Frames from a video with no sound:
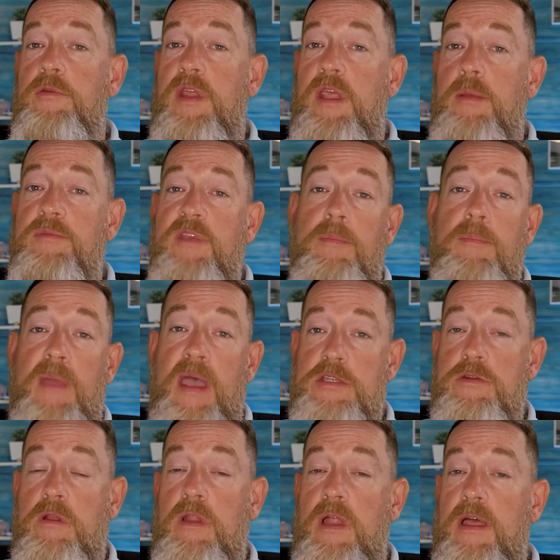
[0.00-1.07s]
names like
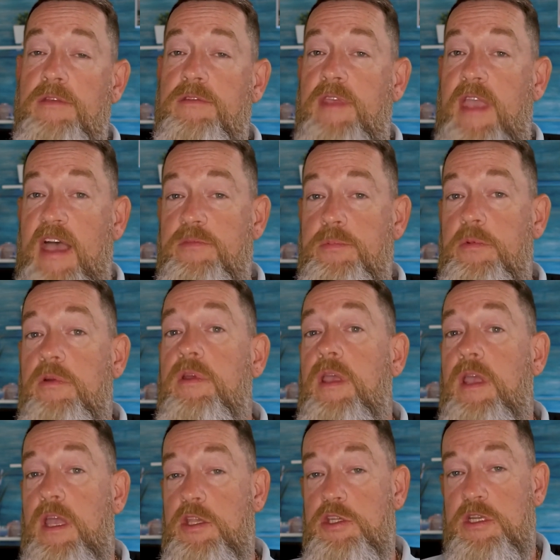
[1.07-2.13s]
Masterclass, Casper,
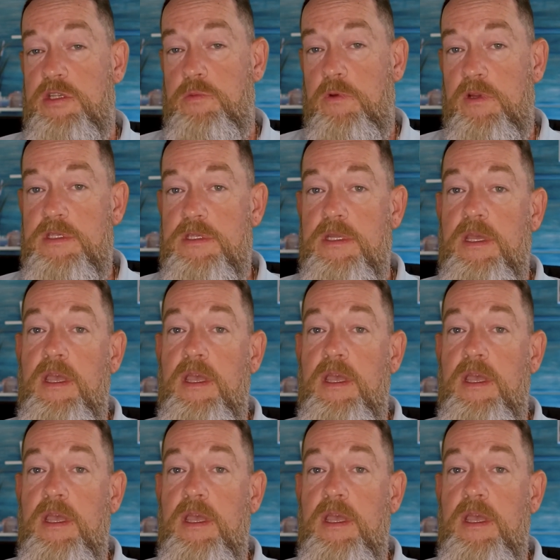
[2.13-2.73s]
and Justworks.